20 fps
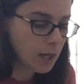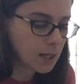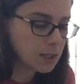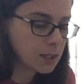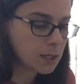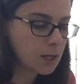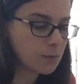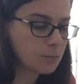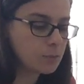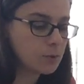
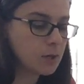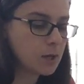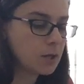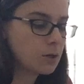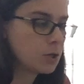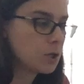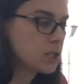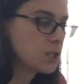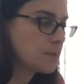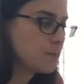ended up putting
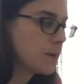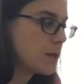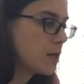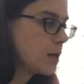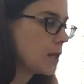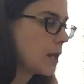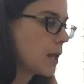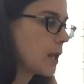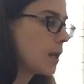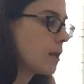
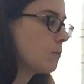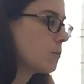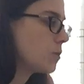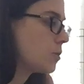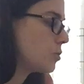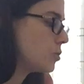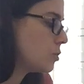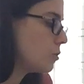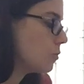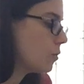Crispin in with
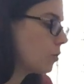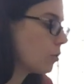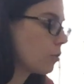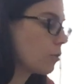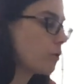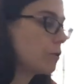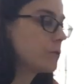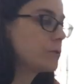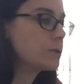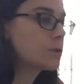the 2
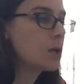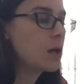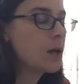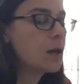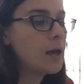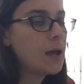girls